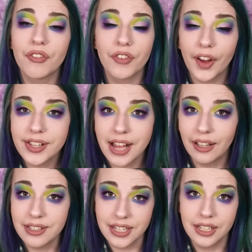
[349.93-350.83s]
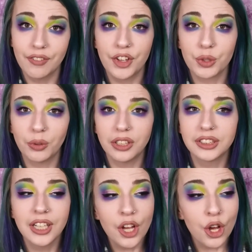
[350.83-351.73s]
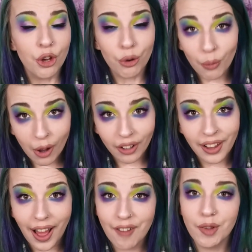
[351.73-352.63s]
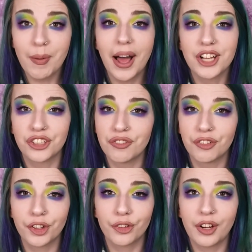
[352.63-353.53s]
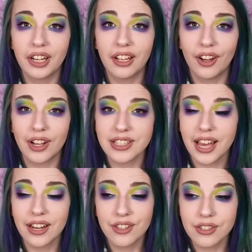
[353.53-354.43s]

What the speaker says: very talented individuals who all have a passion for creating content.